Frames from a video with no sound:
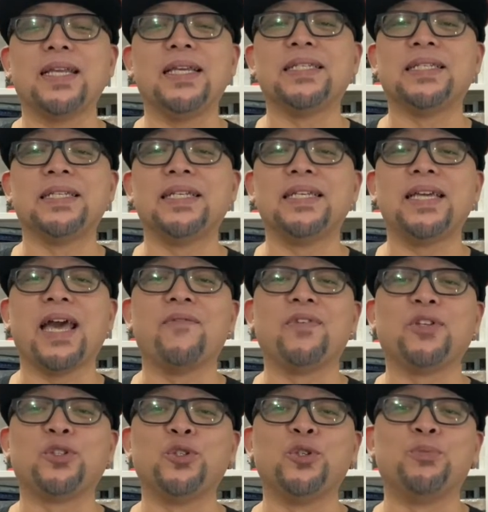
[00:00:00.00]
easy having
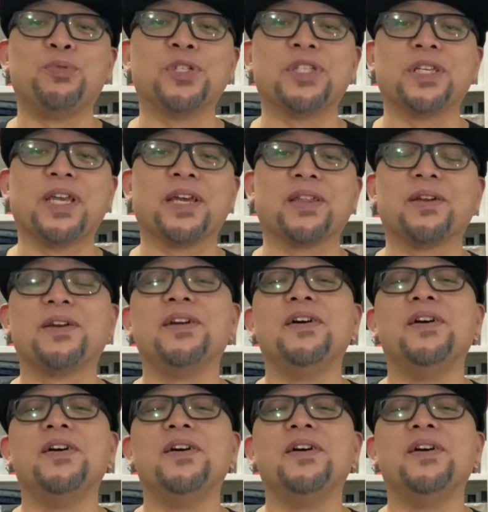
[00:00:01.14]
to put together